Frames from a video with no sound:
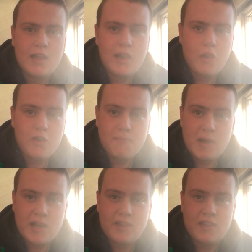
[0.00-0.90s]

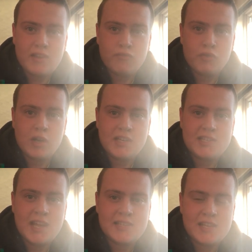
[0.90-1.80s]
linebacker that really
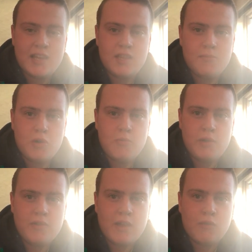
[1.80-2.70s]
stands out at the
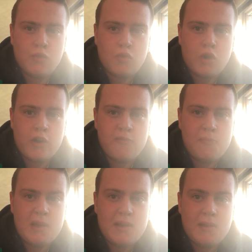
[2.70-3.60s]
moment. They're all kind of
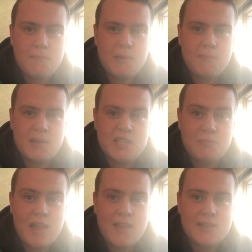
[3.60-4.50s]
bit piece
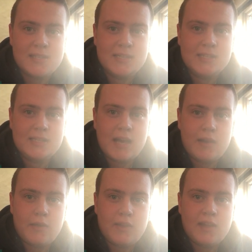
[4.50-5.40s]
players.
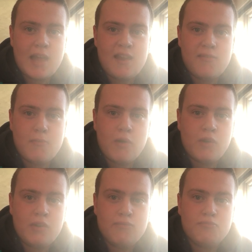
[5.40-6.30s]
And I think Kenneth
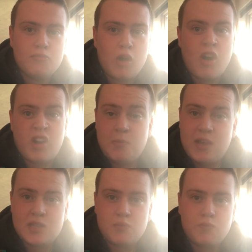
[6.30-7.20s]
Murray
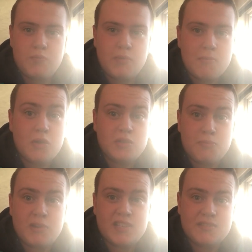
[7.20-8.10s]
arguably has the most
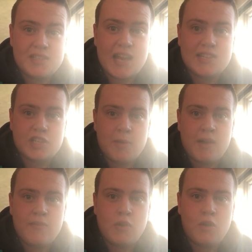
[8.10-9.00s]
impressive stats to come
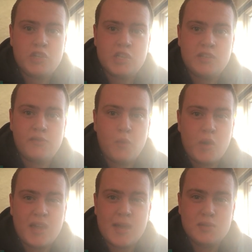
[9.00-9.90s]
out of college in his
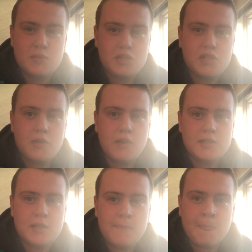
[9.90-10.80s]
40 games with the
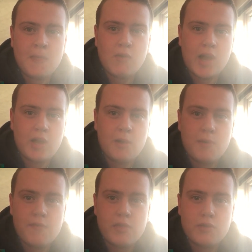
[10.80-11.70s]
Sooners, racking up
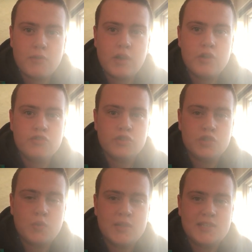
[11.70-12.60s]
over
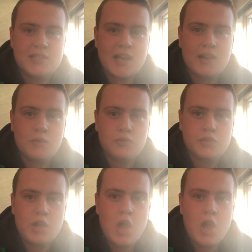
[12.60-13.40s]
320 tackles,